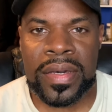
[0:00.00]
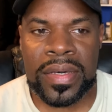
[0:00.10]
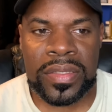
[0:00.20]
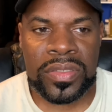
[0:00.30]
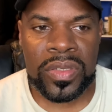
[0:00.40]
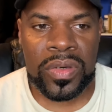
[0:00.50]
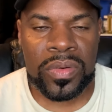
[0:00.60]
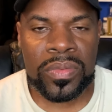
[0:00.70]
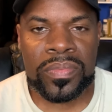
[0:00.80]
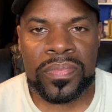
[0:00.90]

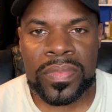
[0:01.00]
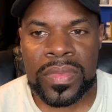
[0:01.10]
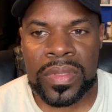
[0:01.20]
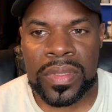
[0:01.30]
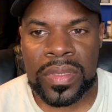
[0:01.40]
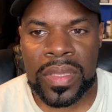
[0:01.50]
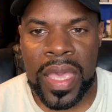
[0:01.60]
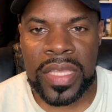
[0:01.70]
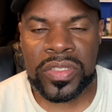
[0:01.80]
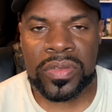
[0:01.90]
So
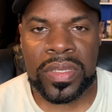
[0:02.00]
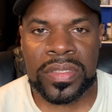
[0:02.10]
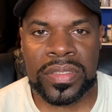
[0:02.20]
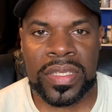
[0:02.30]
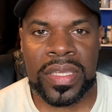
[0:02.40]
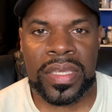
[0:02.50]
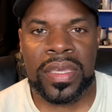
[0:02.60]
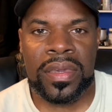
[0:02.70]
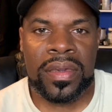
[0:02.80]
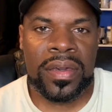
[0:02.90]
as you can see
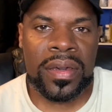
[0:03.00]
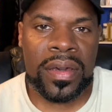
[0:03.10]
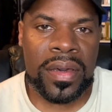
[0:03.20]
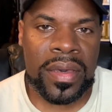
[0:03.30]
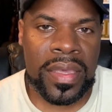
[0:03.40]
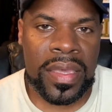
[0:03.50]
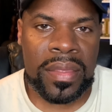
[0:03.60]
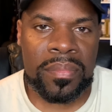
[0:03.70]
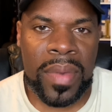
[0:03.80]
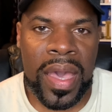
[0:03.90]

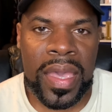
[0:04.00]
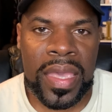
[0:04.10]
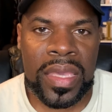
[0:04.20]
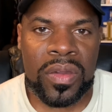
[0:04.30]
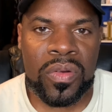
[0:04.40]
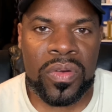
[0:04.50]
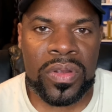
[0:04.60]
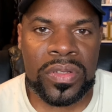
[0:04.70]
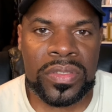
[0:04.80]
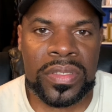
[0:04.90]
in my
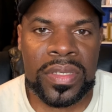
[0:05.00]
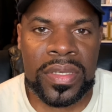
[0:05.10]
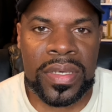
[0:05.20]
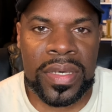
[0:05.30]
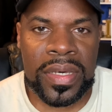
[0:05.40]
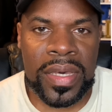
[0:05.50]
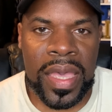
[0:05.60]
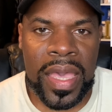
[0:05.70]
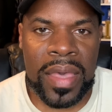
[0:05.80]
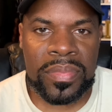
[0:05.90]
Acorns
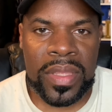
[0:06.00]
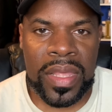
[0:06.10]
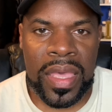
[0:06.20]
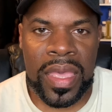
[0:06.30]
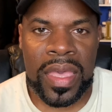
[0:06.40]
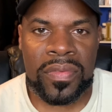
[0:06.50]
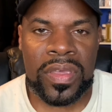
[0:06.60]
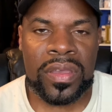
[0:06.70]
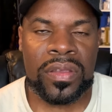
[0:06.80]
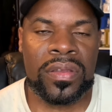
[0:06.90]
app that I have
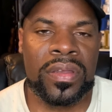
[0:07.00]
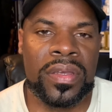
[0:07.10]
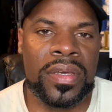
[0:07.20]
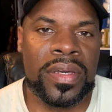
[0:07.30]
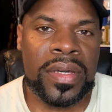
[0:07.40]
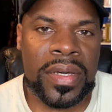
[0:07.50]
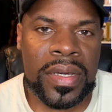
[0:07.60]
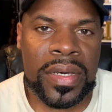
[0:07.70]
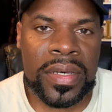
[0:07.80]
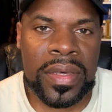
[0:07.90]
here,
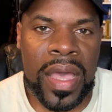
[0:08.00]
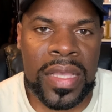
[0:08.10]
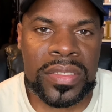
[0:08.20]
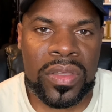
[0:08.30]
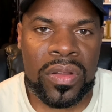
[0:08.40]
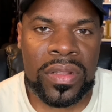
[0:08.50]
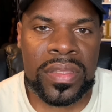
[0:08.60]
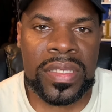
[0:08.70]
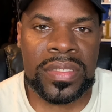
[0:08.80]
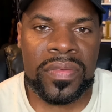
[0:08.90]
I started
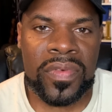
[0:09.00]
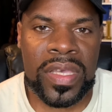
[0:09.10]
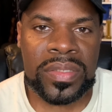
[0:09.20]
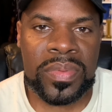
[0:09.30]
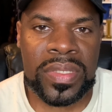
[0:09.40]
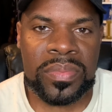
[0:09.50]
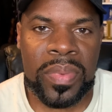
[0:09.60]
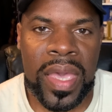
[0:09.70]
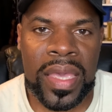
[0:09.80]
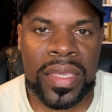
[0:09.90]
these investments
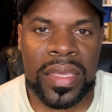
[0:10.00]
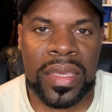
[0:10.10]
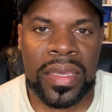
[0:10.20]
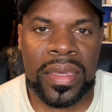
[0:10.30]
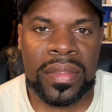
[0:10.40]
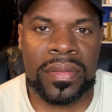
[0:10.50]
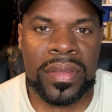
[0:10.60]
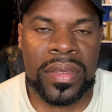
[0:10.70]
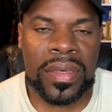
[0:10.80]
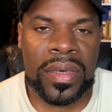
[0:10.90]
back in
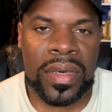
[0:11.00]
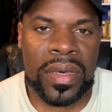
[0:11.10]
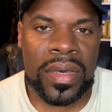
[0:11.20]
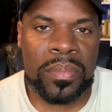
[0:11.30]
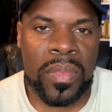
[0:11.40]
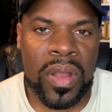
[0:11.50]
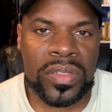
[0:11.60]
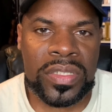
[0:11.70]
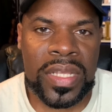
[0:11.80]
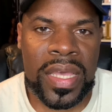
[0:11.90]

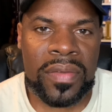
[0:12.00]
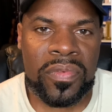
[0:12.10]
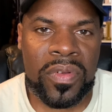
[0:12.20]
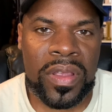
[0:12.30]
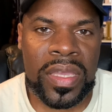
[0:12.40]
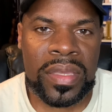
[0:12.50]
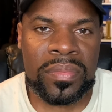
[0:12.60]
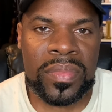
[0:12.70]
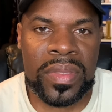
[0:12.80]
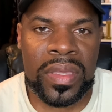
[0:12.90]
March
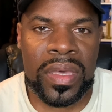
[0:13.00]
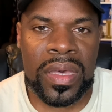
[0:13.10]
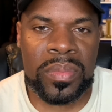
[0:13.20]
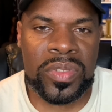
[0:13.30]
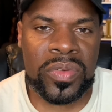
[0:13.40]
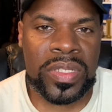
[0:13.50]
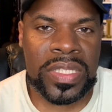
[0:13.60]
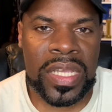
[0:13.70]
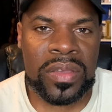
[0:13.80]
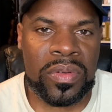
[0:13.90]
timeframe, between
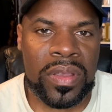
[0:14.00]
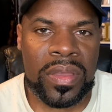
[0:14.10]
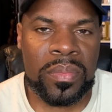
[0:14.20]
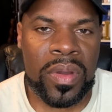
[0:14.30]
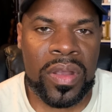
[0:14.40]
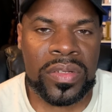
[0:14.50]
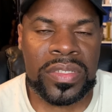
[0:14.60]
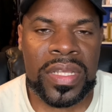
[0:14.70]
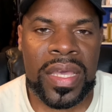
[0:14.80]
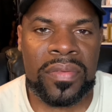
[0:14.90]
January and
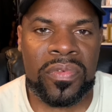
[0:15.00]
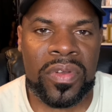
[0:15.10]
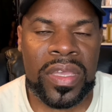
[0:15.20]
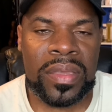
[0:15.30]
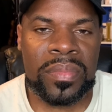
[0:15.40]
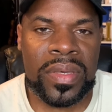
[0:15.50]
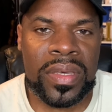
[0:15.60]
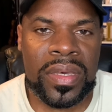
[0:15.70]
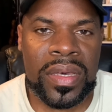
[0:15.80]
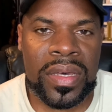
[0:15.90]
March timeframe.
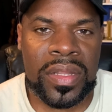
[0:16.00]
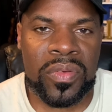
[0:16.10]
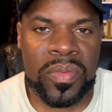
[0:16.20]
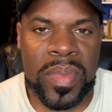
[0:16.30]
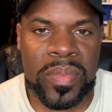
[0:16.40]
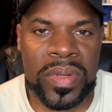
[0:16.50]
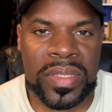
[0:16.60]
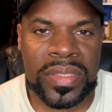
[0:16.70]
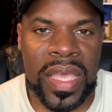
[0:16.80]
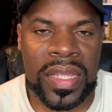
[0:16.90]
Don't remember the
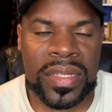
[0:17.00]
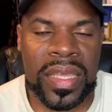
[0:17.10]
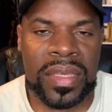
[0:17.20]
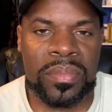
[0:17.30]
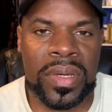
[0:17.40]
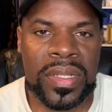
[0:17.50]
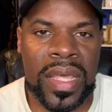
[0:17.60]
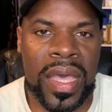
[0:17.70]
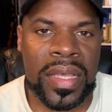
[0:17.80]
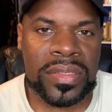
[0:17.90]
exact date, but
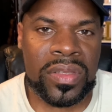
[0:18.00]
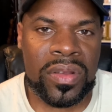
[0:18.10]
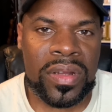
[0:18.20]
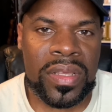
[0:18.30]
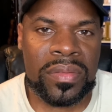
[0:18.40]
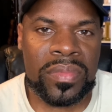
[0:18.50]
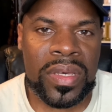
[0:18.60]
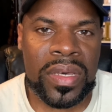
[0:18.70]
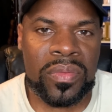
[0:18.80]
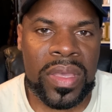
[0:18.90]
I started
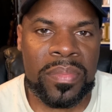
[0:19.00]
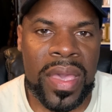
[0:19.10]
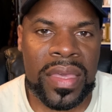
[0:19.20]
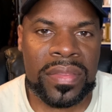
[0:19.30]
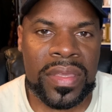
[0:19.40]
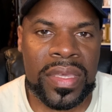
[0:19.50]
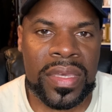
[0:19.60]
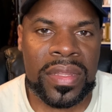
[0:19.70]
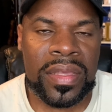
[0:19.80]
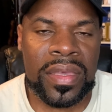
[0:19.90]
way back
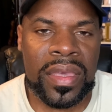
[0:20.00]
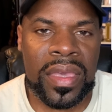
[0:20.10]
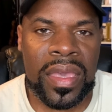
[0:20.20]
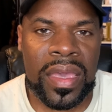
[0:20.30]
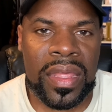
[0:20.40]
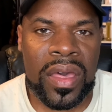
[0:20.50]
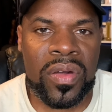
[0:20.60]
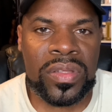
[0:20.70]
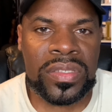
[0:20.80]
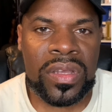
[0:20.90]
then, and I
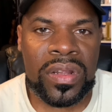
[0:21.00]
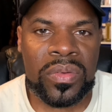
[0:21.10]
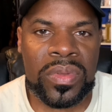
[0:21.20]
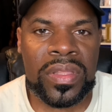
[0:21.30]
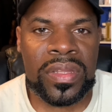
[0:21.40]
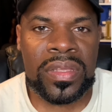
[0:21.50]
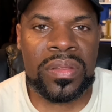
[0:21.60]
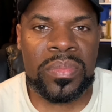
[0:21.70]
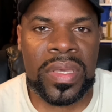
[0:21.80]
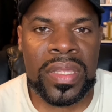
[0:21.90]
only started with a
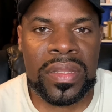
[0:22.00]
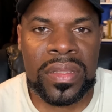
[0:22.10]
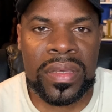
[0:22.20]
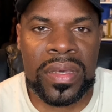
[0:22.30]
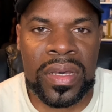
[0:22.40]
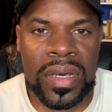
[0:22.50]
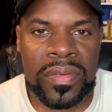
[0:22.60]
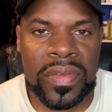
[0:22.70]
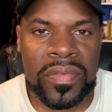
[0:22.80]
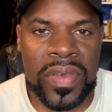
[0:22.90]
little bit
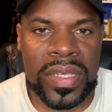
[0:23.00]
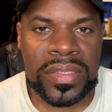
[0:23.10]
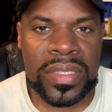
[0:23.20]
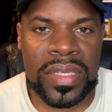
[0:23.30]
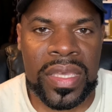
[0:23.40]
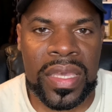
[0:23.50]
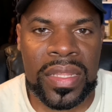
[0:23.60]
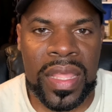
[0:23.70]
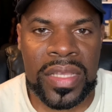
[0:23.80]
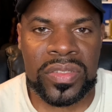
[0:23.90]
of investing.
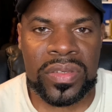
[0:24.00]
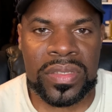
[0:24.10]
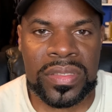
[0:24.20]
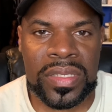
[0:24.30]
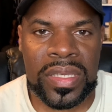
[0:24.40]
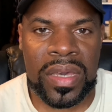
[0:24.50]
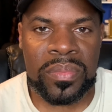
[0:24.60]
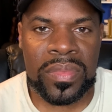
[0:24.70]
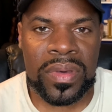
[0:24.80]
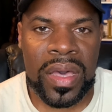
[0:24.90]
And as you can see,
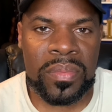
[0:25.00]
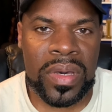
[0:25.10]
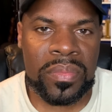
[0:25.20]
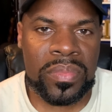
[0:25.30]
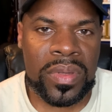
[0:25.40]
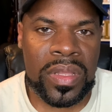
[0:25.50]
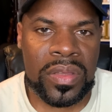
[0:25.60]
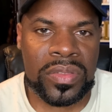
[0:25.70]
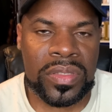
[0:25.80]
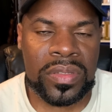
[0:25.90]
I'm up
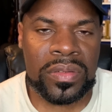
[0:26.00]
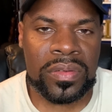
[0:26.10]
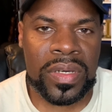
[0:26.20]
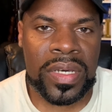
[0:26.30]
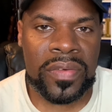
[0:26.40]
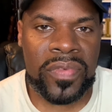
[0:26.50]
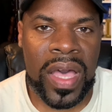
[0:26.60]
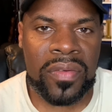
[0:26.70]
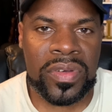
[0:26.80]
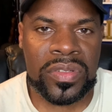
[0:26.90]
close to
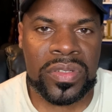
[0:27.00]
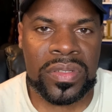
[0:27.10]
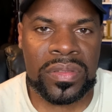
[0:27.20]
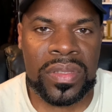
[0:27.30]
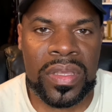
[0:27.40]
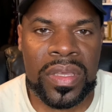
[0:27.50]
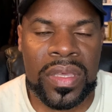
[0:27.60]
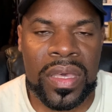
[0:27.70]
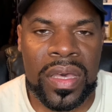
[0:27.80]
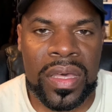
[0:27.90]

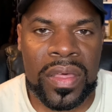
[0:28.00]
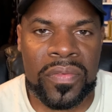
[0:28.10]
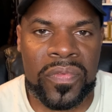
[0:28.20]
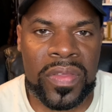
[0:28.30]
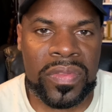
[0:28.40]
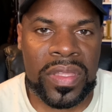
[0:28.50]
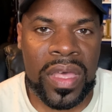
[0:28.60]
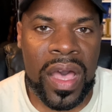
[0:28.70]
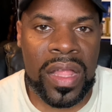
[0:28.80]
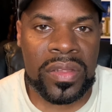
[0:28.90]

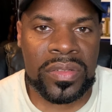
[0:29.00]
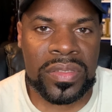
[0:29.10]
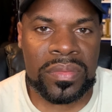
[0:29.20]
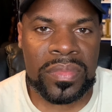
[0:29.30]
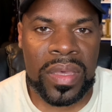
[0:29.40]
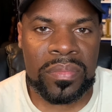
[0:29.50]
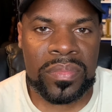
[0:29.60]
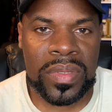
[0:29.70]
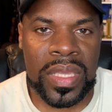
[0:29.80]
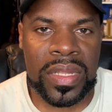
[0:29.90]
$550.
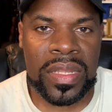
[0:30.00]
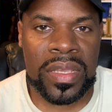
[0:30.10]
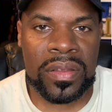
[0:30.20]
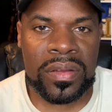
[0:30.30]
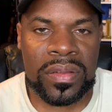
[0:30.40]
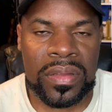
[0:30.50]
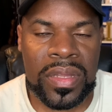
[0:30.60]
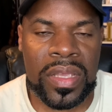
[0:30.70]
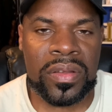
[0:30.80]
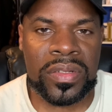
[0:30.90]
I'm getting
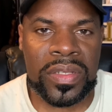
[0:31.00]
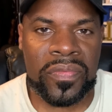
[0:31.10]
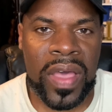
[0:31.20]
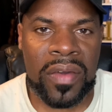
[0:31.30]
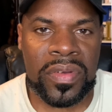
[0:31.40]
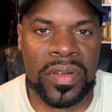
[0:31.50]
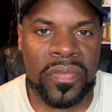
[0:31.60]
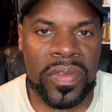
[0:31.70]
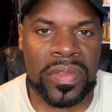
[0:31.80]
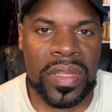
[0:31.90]
nearer to
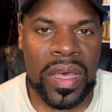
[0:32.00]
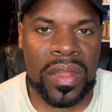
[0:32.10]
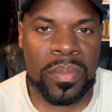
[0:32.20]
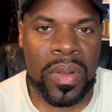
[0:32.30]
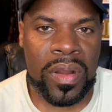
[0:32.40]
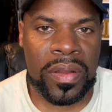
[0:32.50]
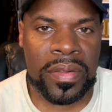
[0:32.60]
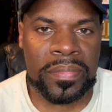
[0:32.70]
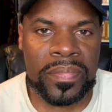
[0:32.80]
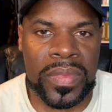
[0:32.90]
$550 mark,
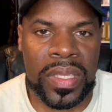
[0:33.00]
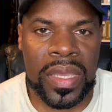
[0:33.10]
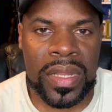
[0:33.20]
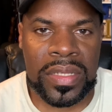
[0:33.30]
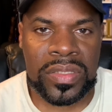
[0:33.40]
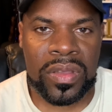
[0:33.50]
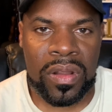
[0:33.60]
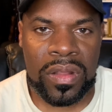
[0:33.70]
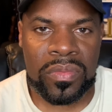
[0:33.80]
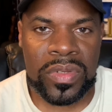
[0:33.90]
and I
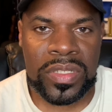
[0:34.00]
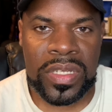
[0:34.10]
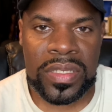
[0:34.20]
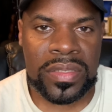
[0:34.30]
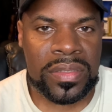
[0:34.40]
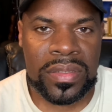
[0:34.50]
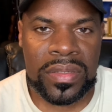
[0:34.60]
started with just